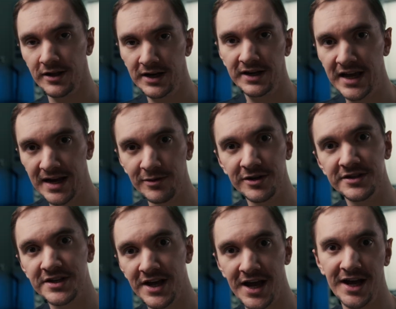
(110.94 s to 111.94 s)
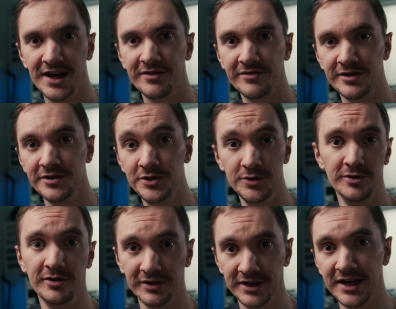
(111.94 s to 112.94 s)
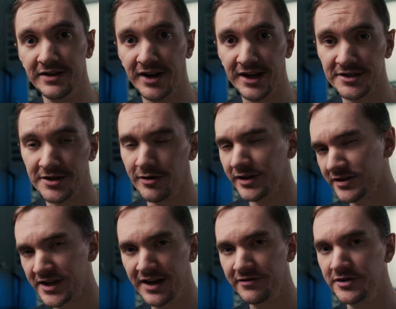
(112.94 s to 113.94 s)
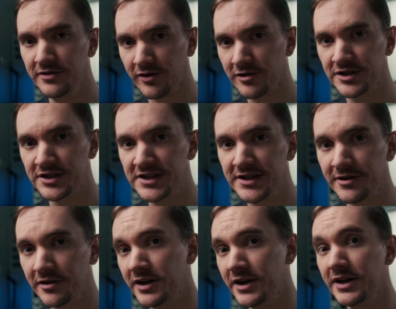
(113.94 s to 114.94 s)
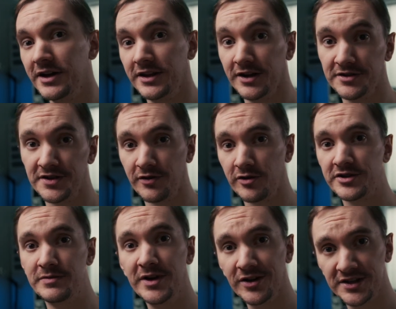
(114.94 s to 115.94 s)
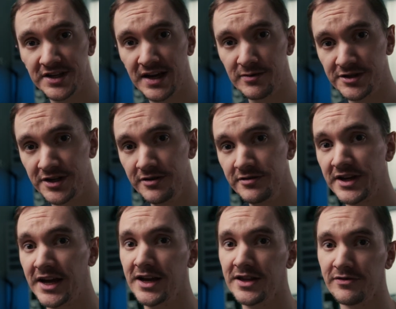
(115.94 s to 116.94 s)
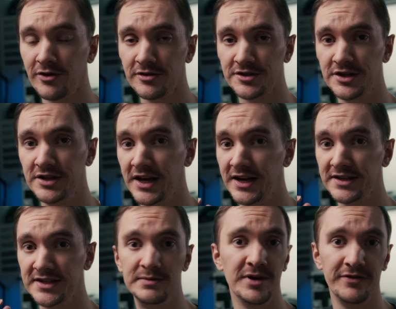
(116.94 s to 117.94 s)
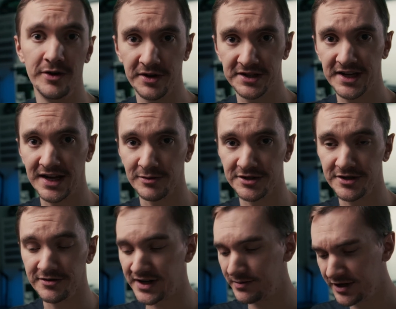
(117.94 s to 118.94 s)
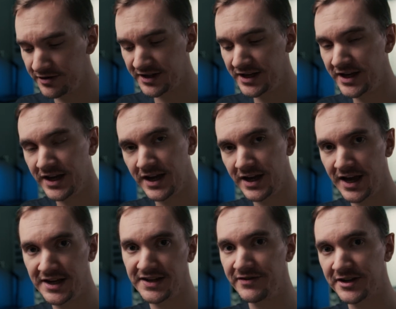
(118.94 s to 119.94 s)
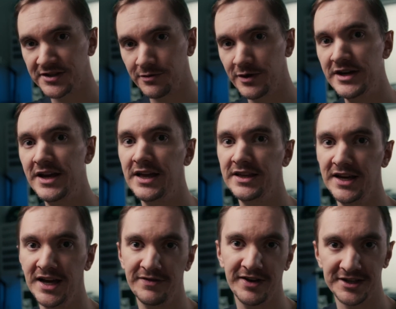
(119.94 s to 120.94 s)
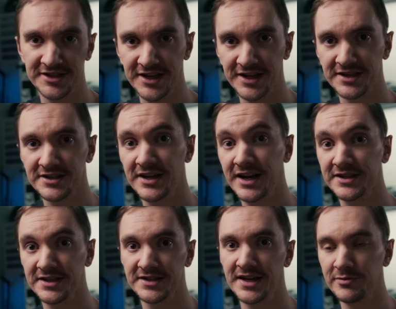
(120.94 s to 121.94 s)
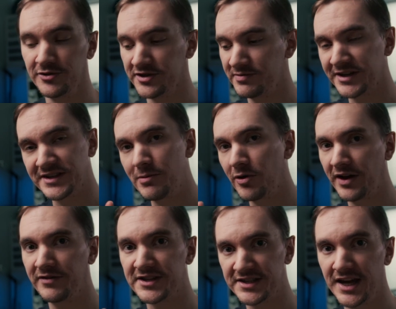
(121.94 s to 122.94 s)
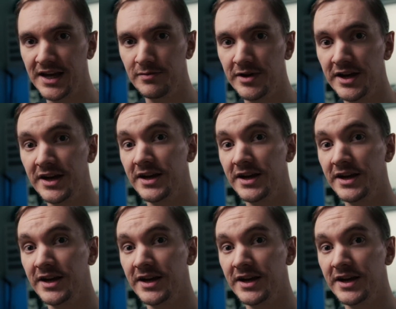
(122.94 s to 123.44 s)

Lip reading: A lot of cameras have dual native ISO, and there's kind of two versions here. There's the version mirrorless cameras use and the version that cinema-focused cameras use. I'm going to use the A7S III and the FX6 as examples because they both have the same